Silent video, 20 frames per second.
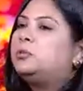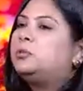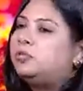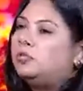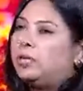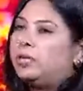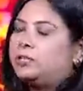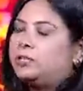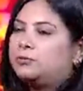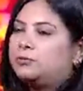to be
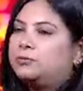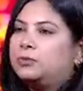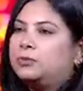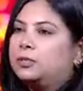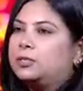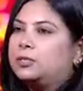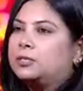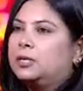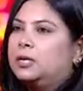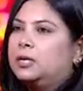changed
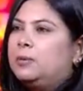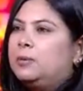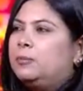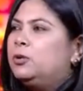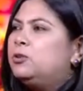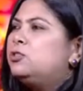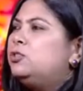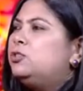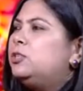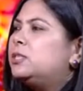first,
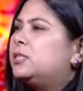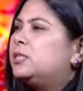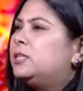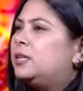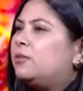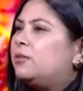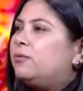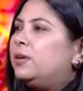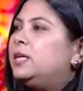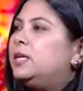because just
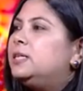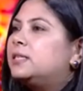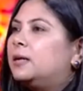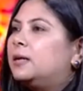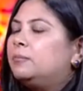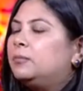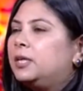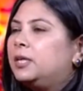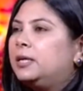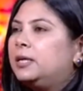giving
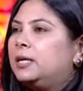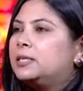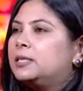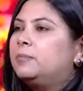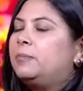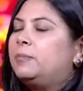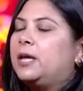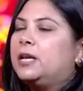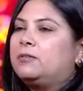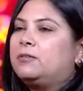something
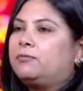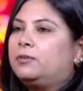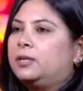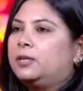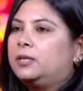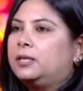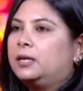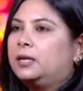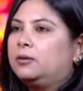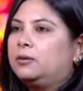as a
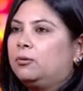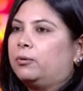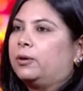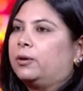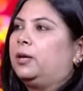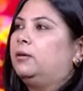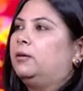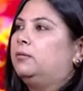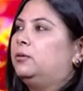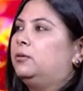benefit that,
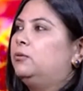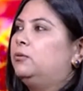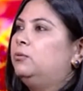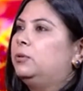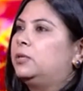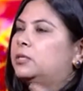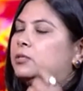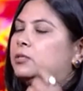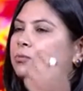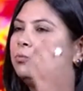okay,
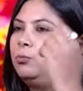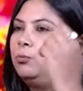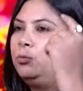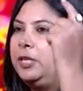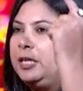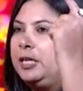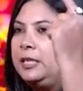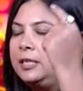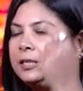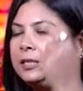this is
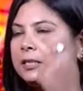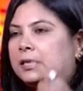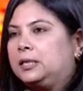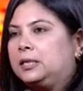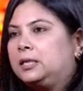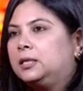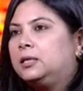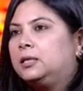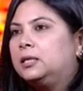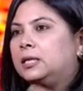tick, tick,
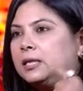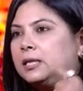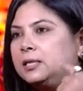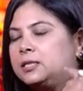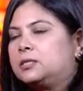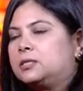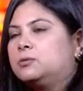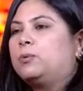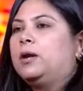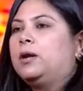tick, tick, tick, and
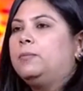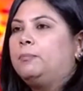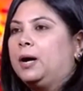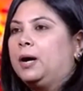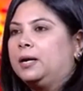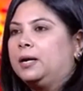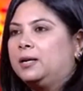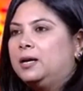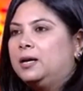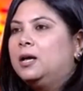this is one
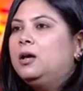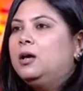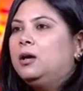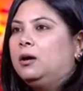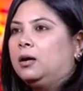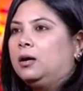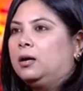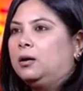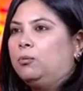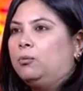part,
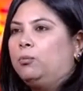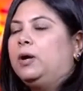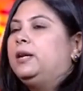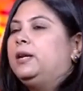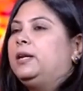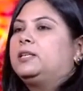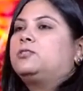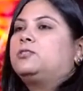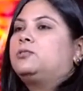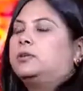
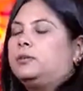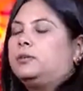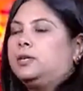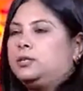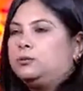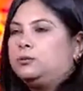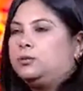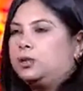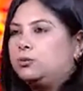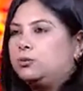one extra
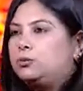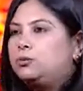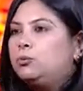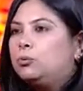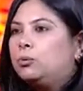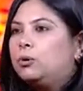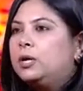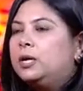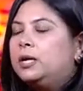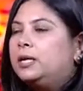thing you can
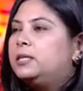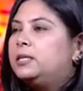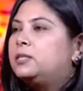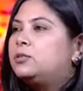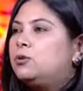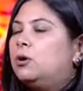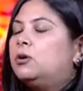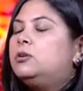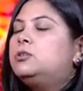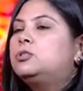do,
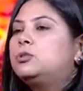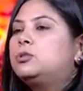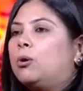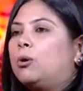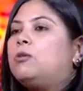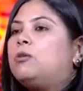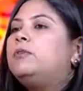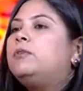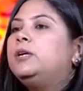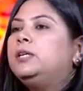is not
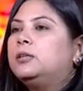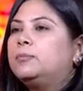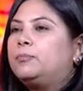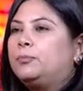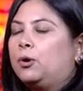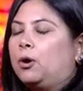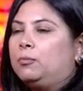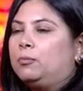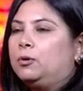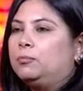solving the
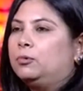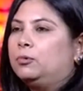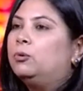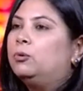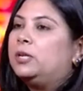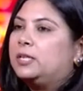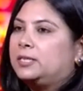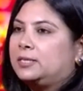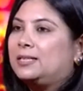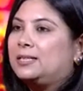problem
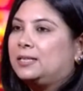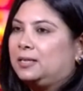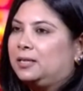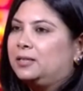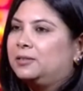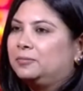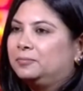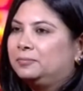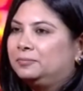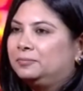holistically.